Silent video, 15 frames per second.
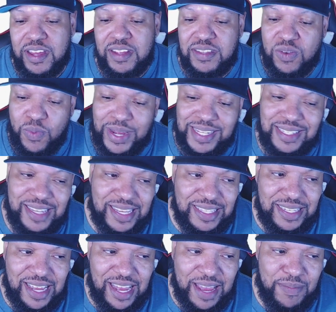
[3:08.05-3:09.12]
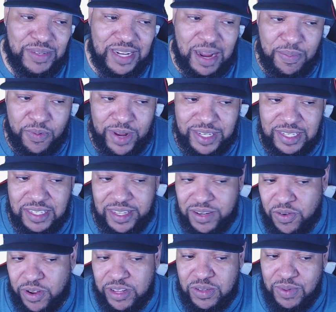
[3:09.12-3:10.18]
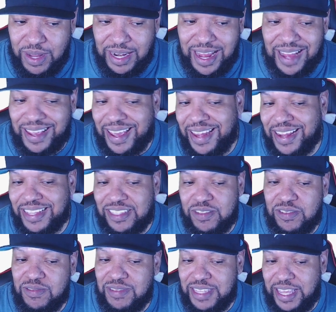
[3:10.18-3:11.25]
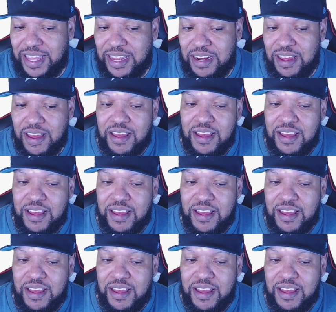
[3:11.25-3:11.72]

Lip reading: to win 10 times in operations in order to unlock an exclusive skin,